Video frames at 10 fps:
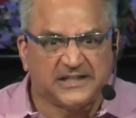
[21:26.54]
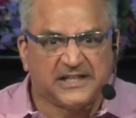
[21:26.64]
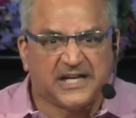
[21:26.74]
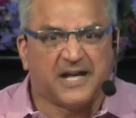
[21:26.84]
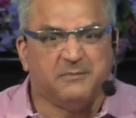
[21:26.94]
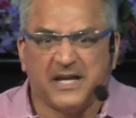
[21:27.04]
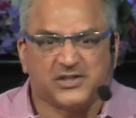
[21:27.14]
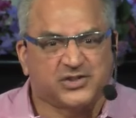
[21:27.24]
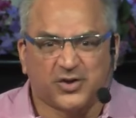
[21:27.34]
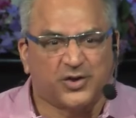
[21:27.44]
and make
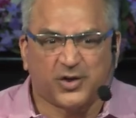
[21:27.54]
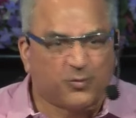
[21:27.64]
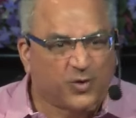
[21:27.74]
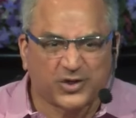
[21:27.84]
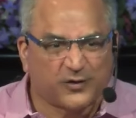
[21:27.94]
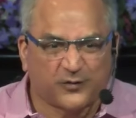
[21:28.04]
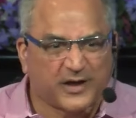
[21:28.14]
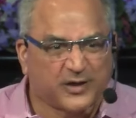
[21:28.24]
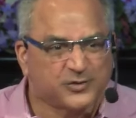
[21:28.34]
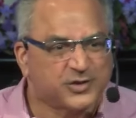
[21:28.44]
sure you work your
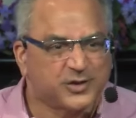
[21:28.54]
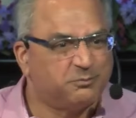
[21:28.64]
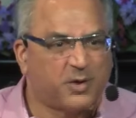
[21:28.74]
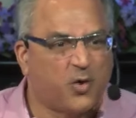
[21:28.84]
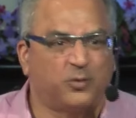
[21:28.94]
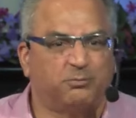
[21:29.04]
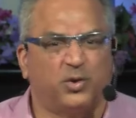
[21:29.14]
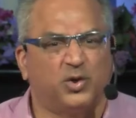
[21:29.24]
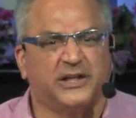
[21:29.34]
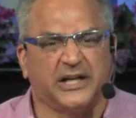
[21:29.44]
fingers to the bone,
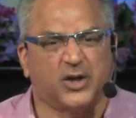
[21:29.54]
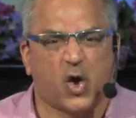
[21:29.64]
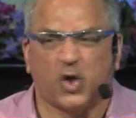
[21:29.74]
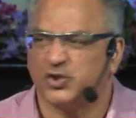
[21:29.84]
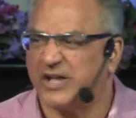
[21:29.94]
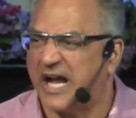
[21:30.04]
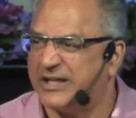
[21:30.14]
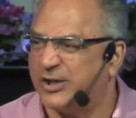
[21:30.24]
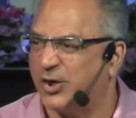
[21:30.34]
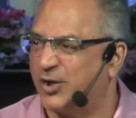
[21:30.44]
pulling an
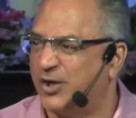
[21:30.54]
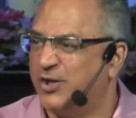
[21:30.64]
all-nighter.